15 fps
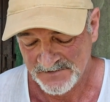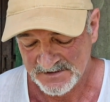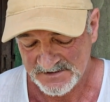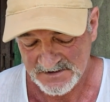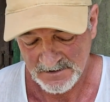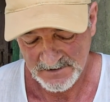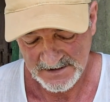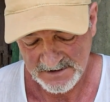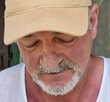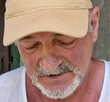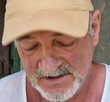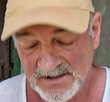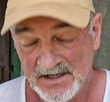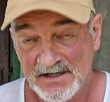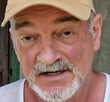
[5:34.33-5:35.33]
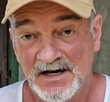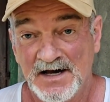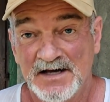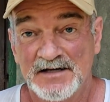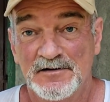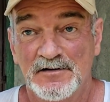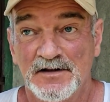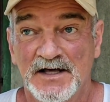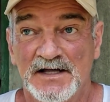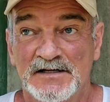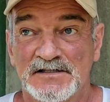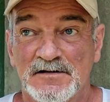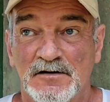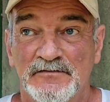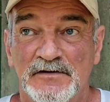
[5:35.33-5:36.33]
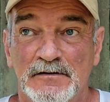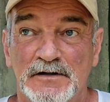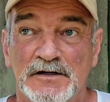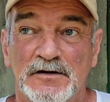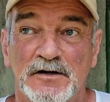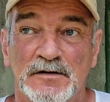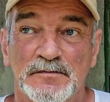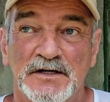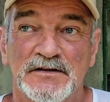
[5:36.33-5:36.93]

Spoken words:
So anyway, AI and all that is all very good,